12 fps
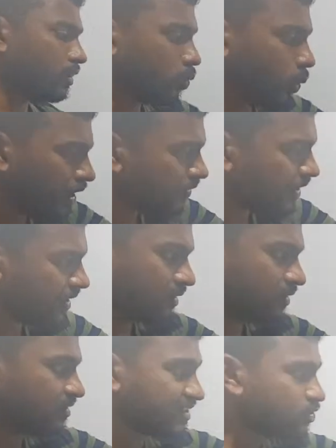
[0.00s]
Y vector,
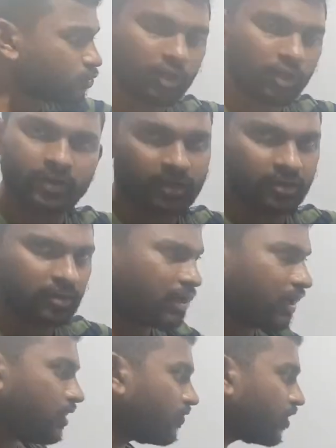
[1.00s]
this is y vector
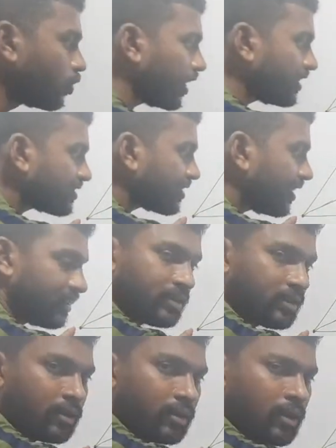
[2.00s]
and we know its
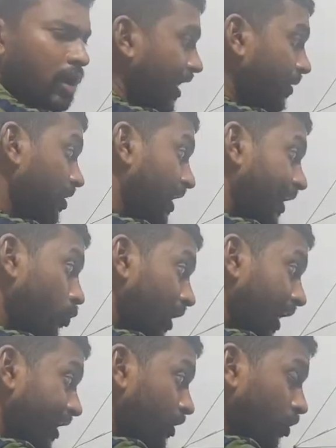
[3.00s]
length. I would
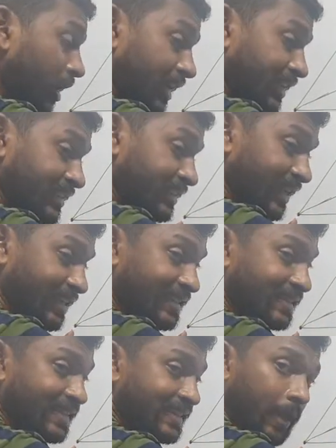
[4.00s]
like to consider the
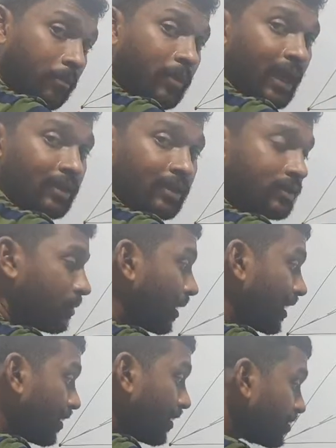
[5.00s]
same length
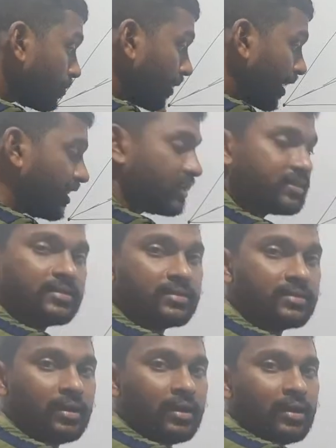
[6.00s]
but with the
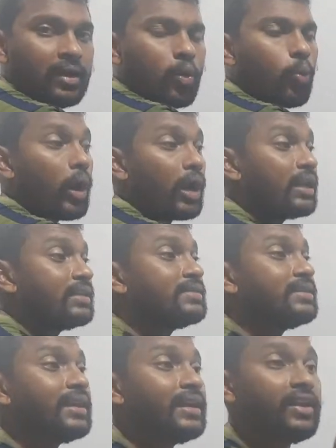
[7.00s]
minus. What is
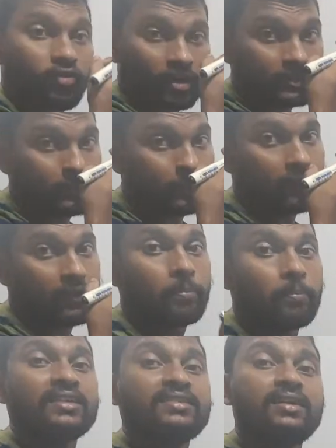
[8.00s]
the difference
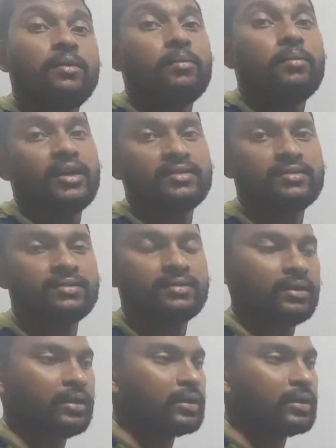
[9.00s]
between plus and minus?